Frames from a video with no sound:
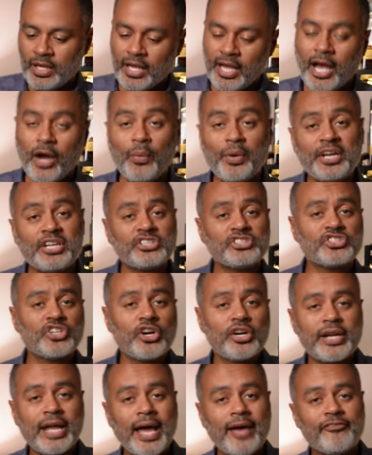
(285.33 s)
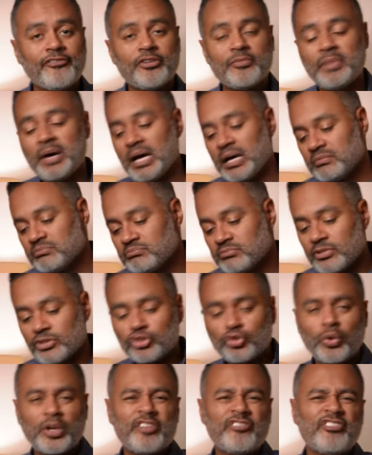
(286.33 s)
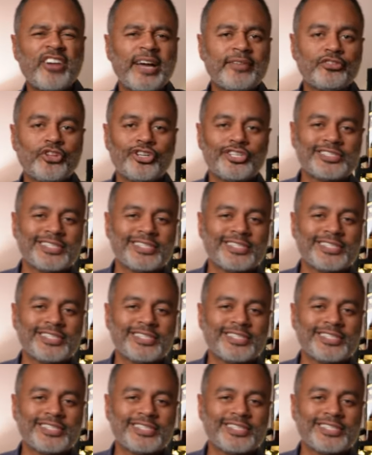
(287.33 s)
And we're gonna stir that for about 25, 30